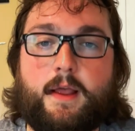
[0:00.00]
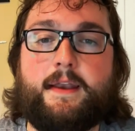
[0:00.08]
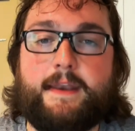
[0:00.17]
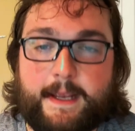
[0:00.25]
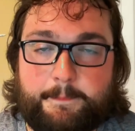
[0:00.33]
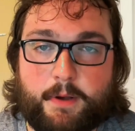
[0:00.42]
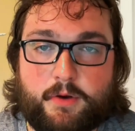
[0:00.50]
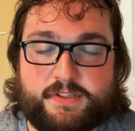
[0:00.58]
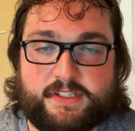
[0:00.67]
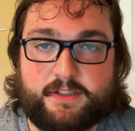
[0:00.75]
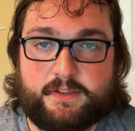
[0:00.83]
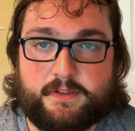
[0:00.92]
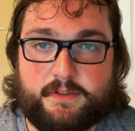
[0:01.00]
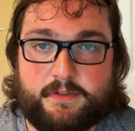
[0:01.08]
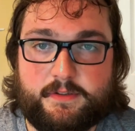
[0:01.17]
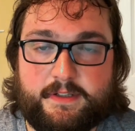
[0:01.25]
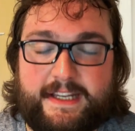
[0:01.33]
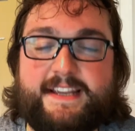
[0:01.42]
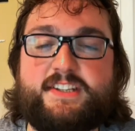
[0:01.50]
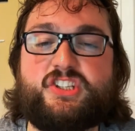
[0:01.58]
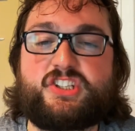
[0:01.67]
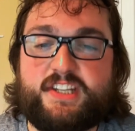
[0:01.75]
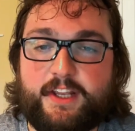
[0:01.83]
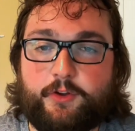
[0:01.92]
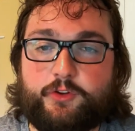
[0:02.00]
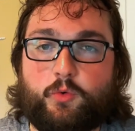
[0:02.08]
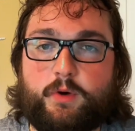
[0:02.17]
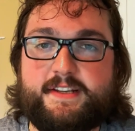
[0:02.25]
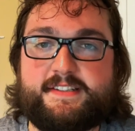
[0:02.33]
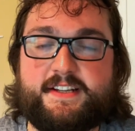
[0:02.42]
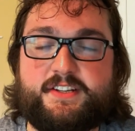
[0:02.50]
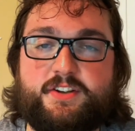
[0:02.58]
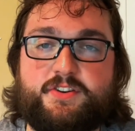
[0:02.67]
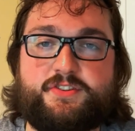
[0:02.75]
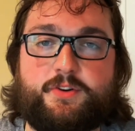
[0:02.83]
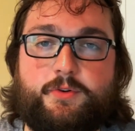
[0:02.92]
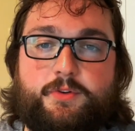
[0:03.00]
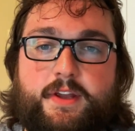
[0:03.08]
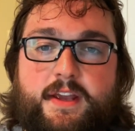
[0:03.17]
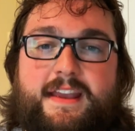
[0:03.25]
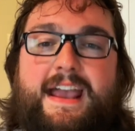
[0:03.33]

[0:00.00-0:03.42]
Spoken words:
Nick Bosa. He is still 26 years old,